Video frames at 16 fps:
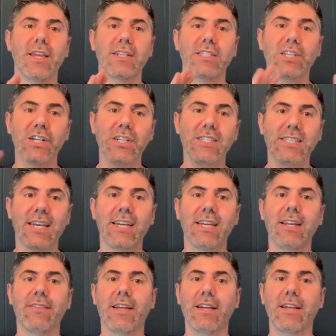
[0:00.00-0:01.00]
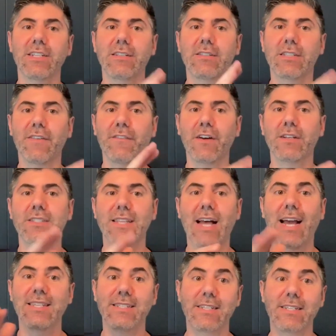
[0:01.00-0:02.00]
They took skin and they did different
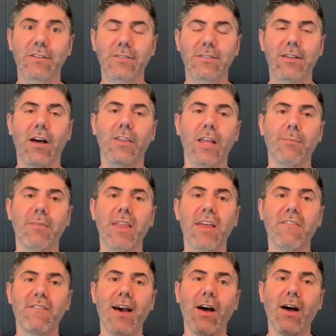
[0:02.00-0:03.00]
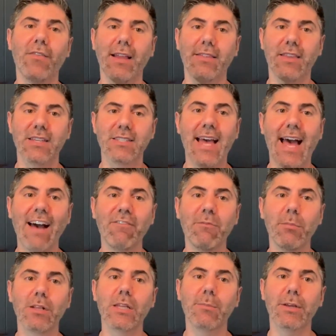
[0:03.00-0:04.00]
size needles on them. They found that this 0.5
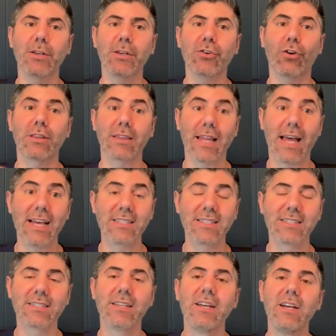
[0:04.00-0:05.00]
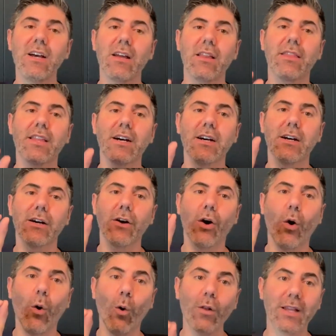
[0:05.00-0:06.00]
millimeter or less, the
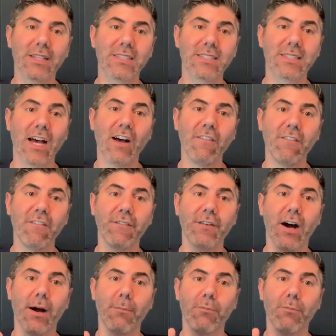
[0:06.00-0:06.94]
hole itself,